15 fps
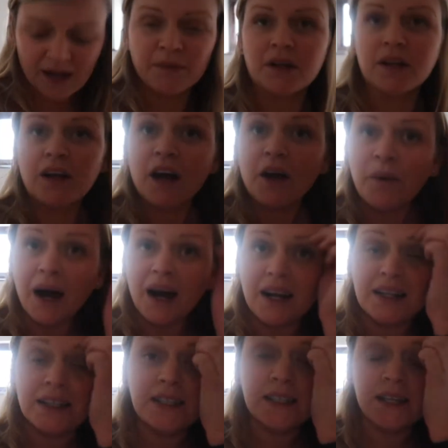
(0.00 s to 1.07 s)
I'm going to go
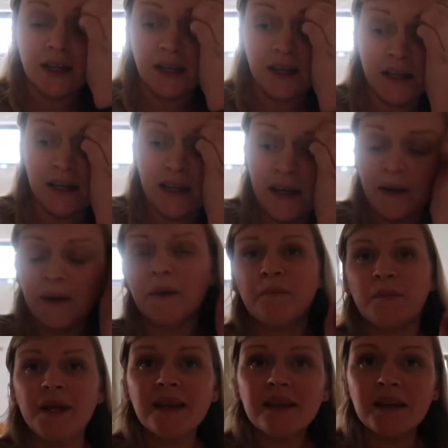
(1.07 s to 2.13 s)
and
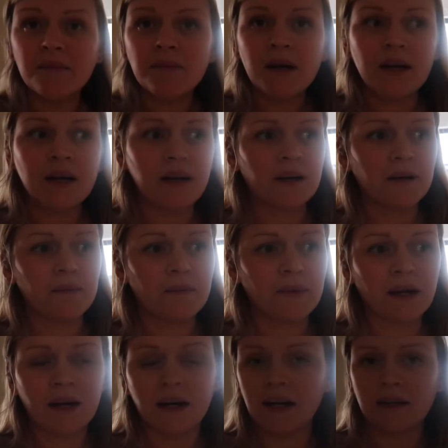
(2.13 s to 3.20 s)
meet them.
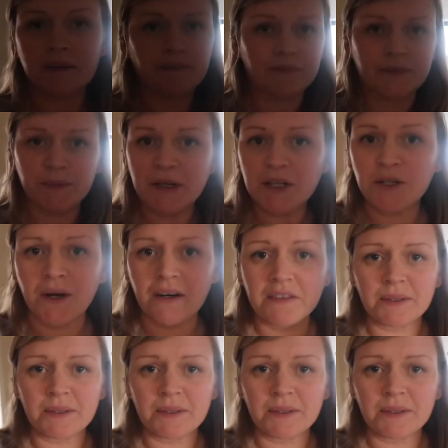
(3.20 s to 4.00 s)
I'll speak to you